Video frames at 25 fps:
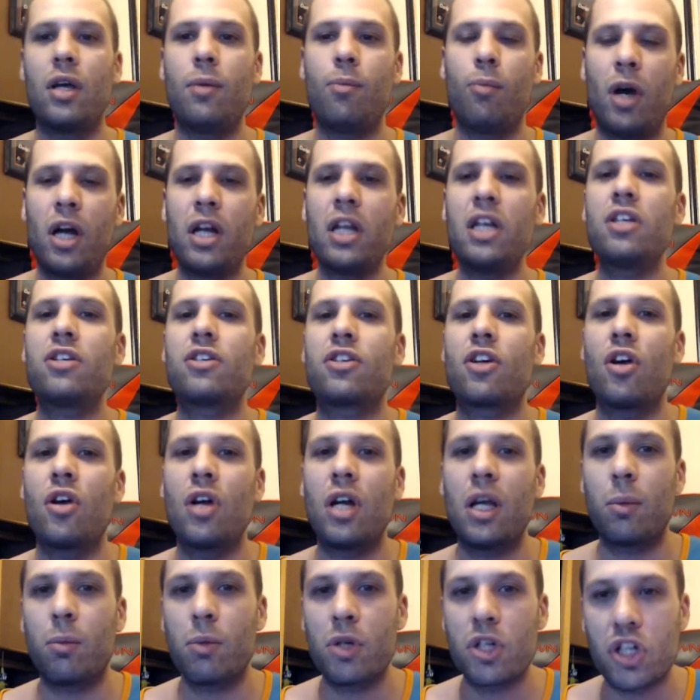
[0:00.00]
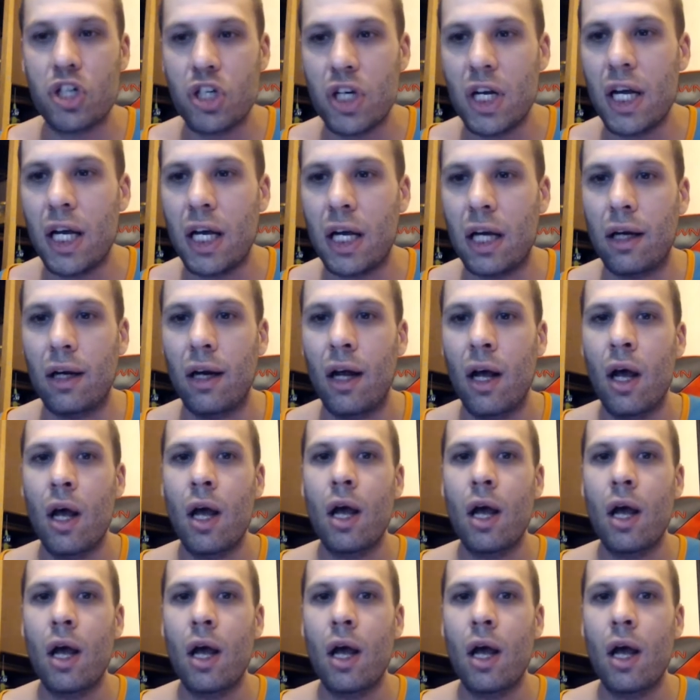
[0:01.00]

money-churning machine